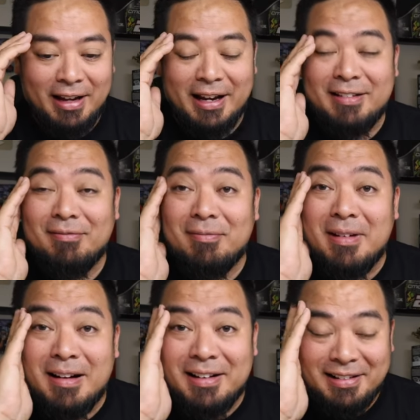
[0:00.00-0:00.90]
Like,
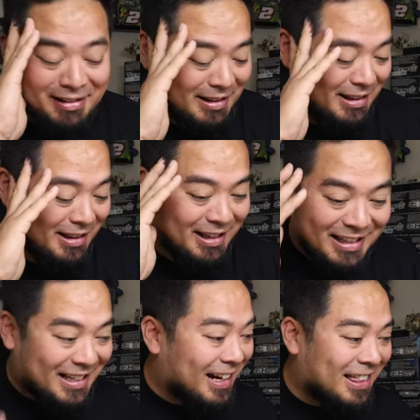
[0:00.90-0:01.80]

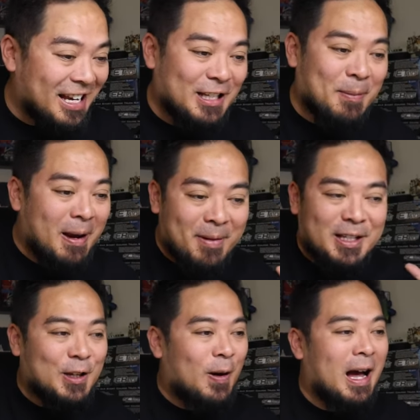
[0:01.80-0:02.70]
these kind of things make me
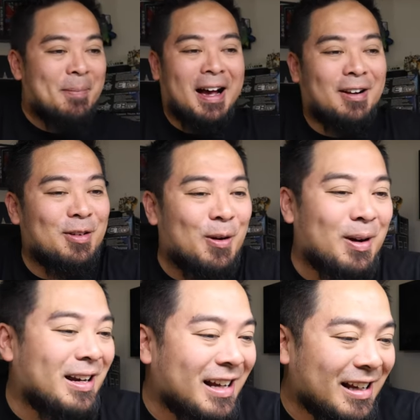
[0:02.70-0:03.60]
so happy. I don't know
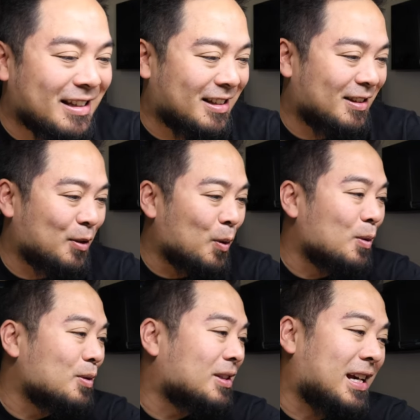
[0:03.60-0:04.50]
what it is.
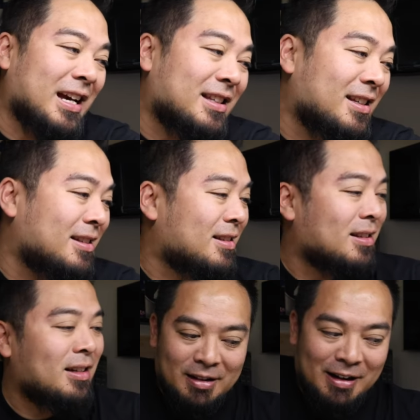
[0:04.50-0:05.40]
Tools, cases.
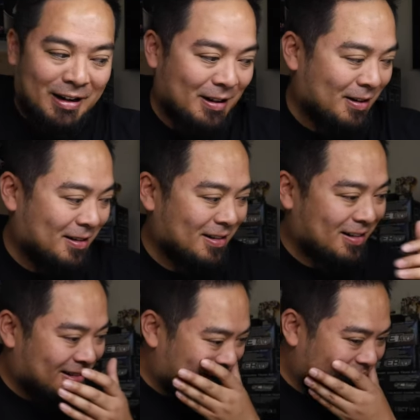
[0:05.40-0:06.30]

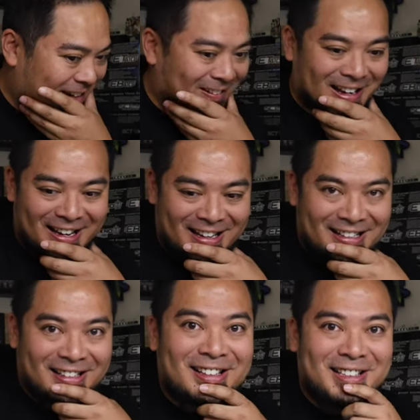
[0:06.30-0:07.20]
Okay,
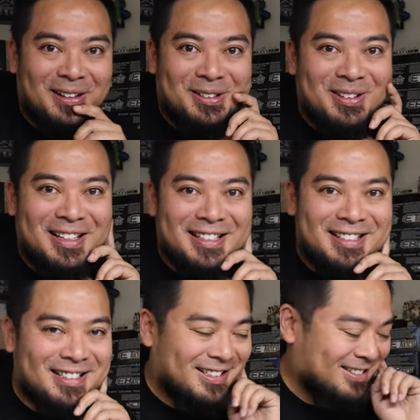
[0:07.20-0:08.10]
let's go through these.